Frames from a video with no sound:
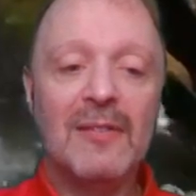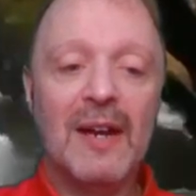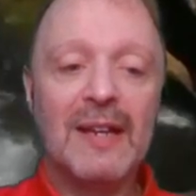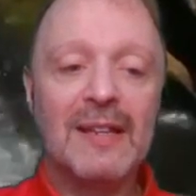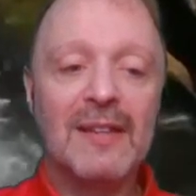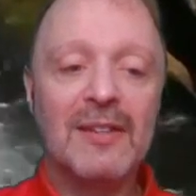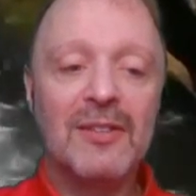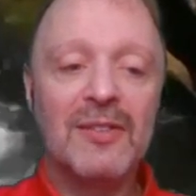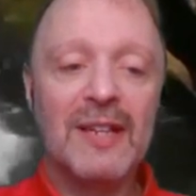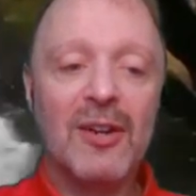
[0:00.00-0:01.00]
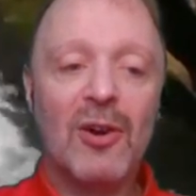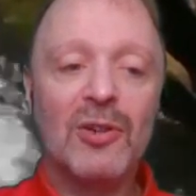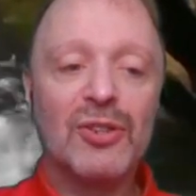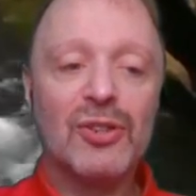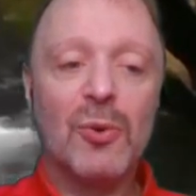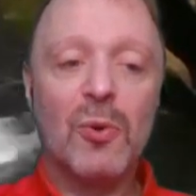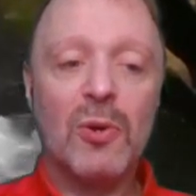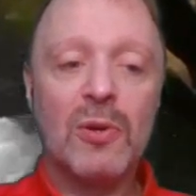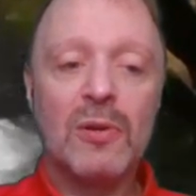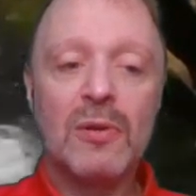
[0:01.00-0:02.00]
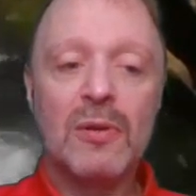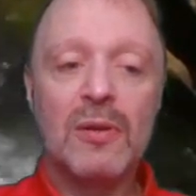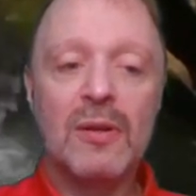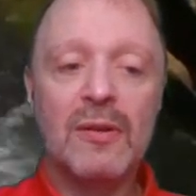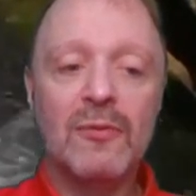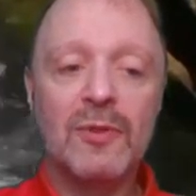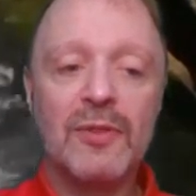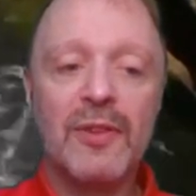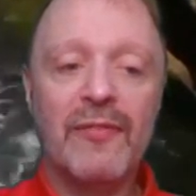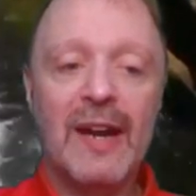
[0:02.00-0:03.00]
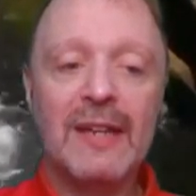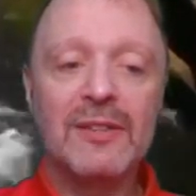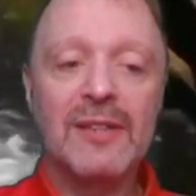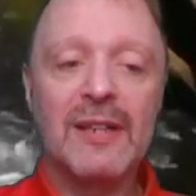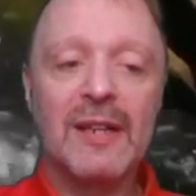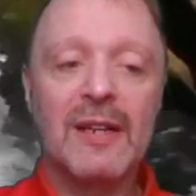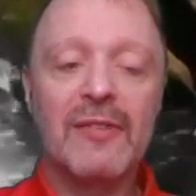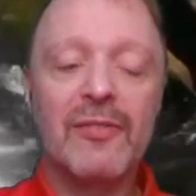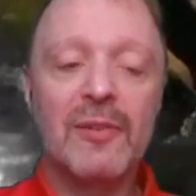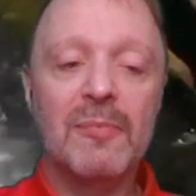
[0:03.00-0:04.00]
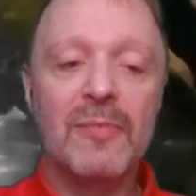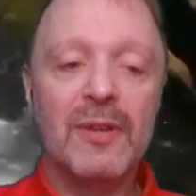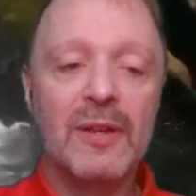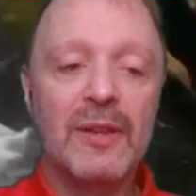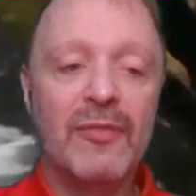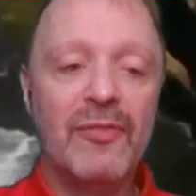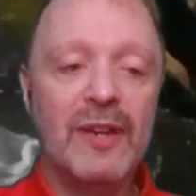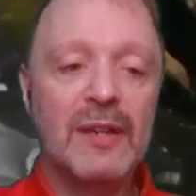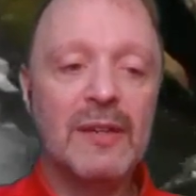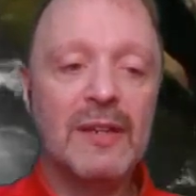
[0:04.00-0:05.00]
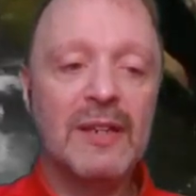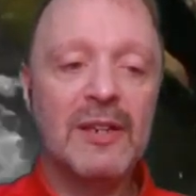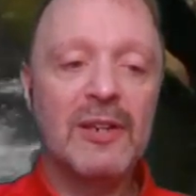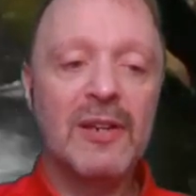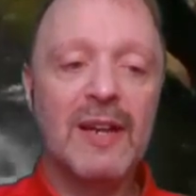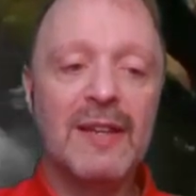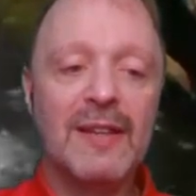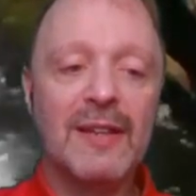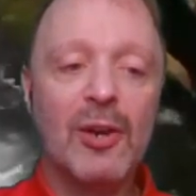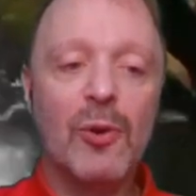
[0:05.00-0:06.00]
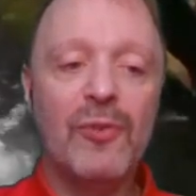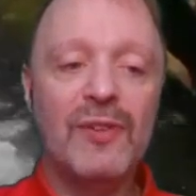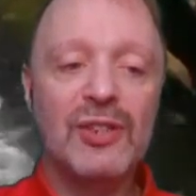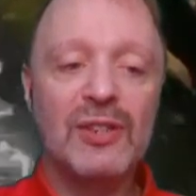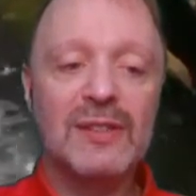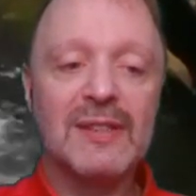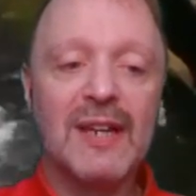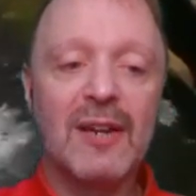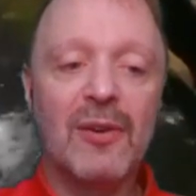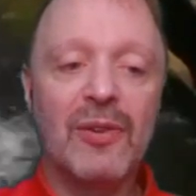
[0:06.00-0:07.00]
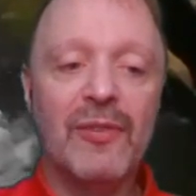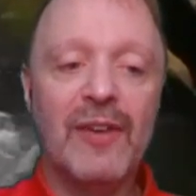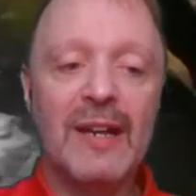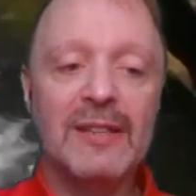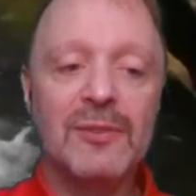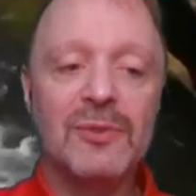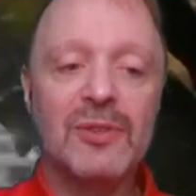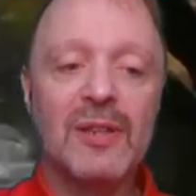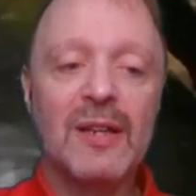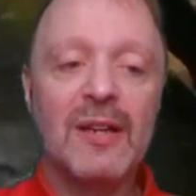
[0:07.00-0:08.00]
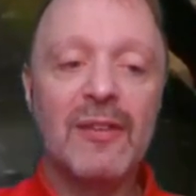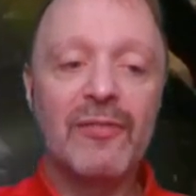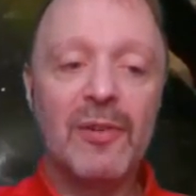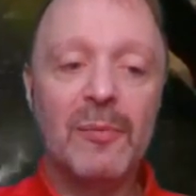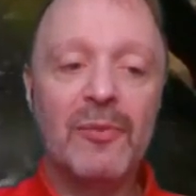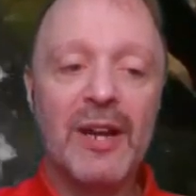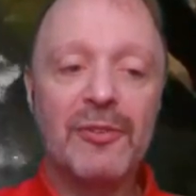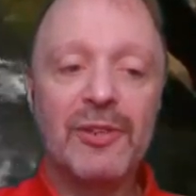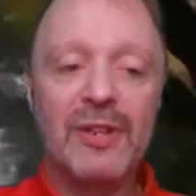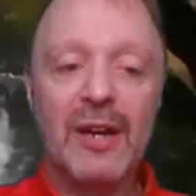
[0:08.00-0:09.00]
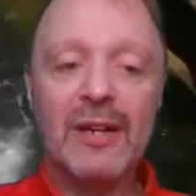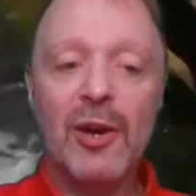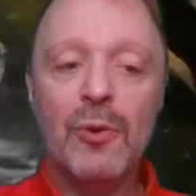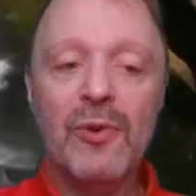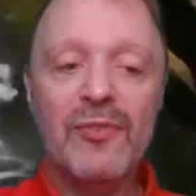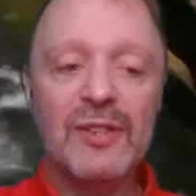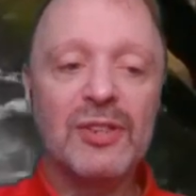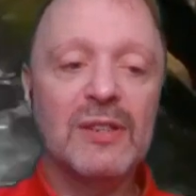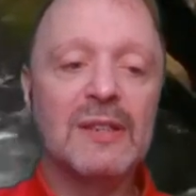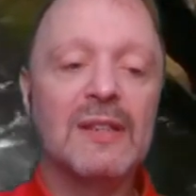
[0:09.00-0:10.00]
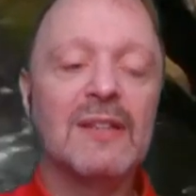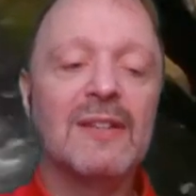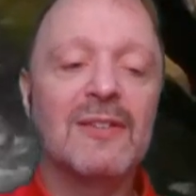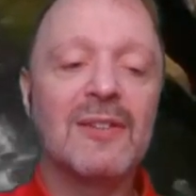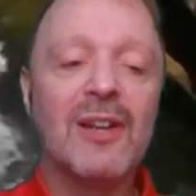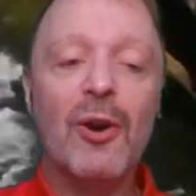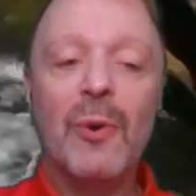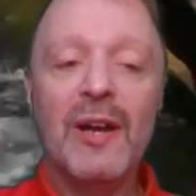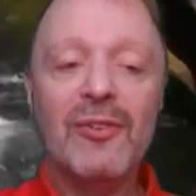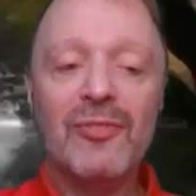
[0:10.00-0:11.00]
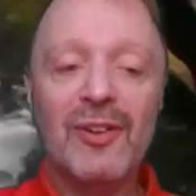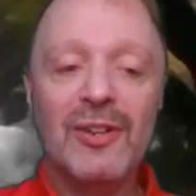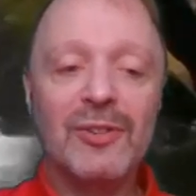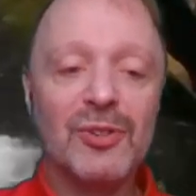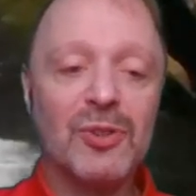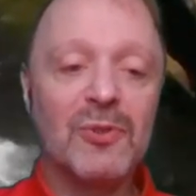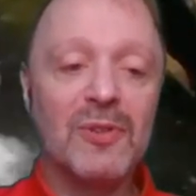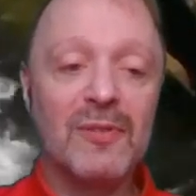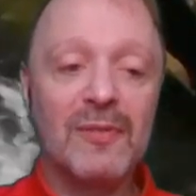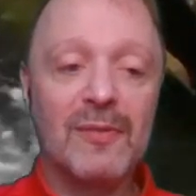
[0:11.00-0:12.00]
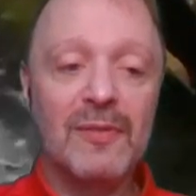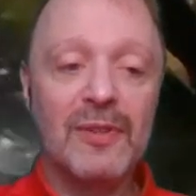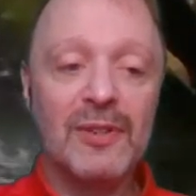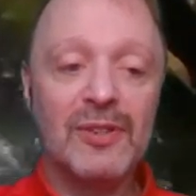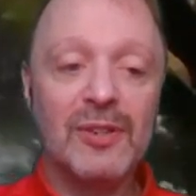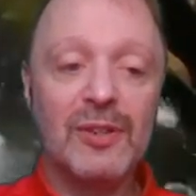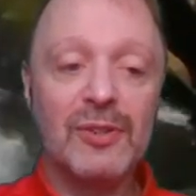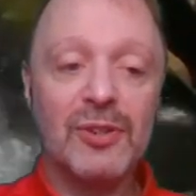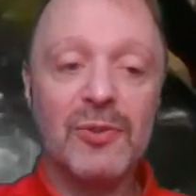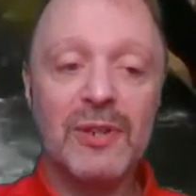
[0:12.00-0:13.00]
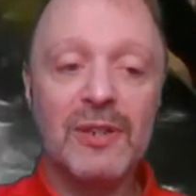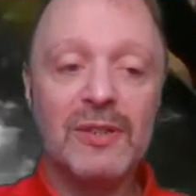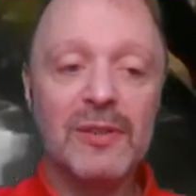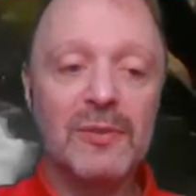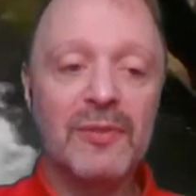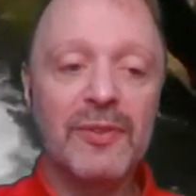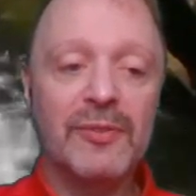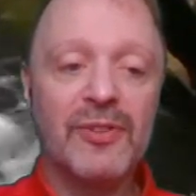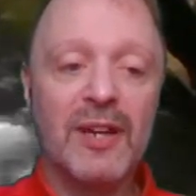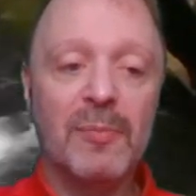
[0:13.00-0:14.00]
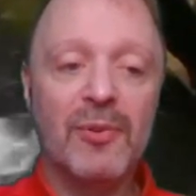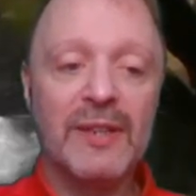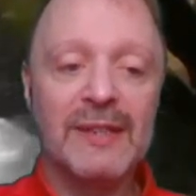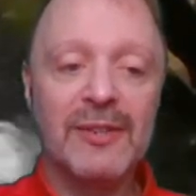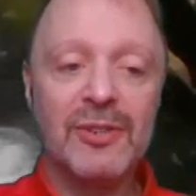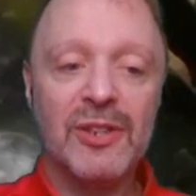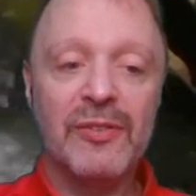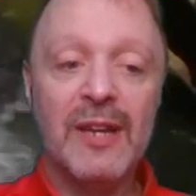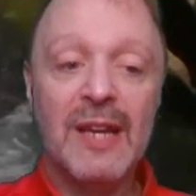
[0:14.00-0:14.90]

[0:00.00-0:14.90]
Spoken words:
I guess the R score were the values that we got from the fit here, and then the coefficients got all the values from regra.coefficient or coef underscore. There's an underscore here, so if you try to pull these out yourself,